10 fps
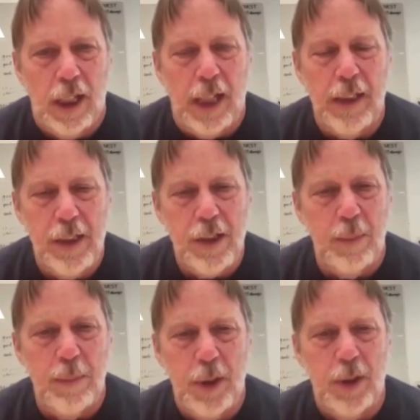and these
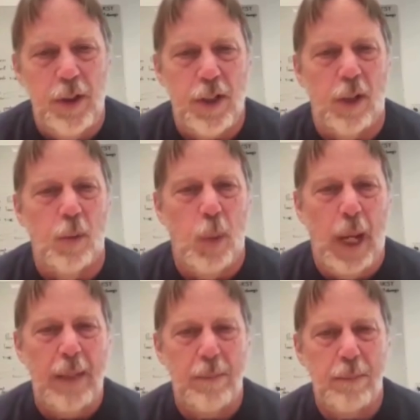computers are
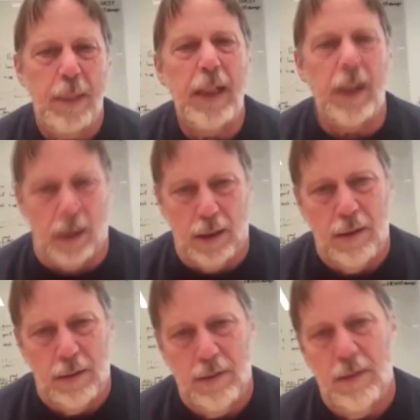way bigger
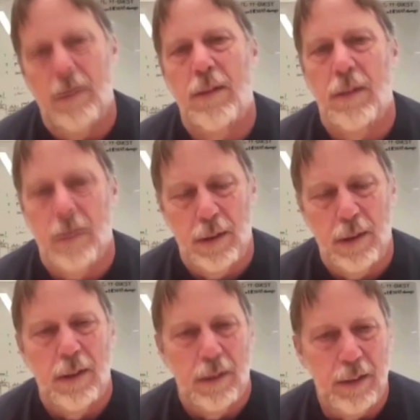
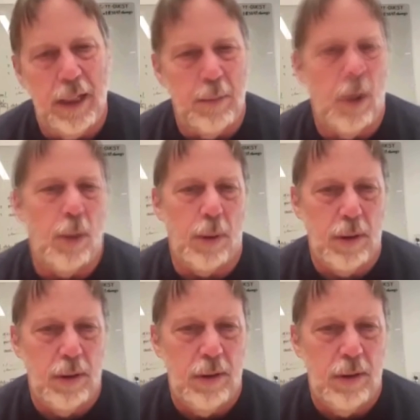than mobile.